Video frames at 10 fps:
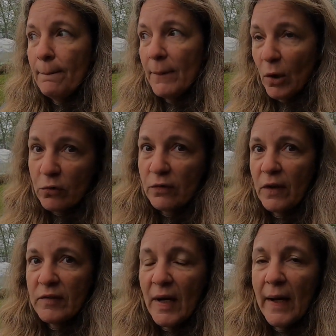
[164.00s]
most of
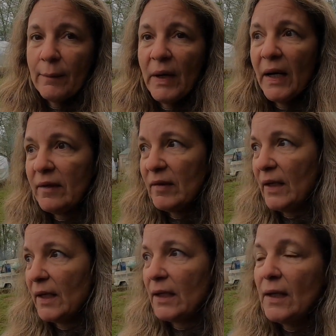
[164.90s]
our time
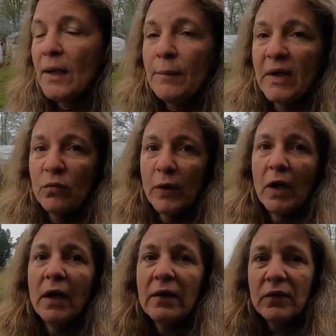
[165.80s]
hunting because we
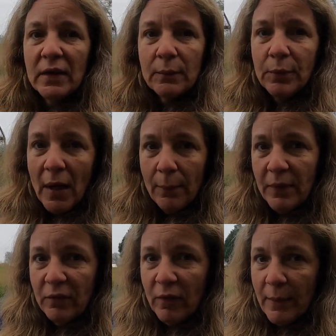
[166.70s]
are hunting the
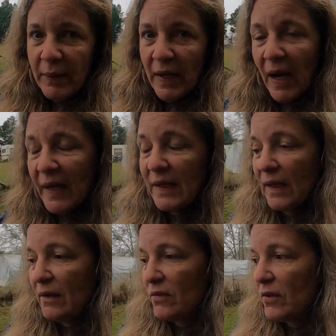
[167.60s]
property right behind
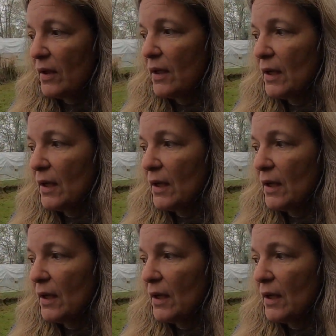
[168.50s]
us.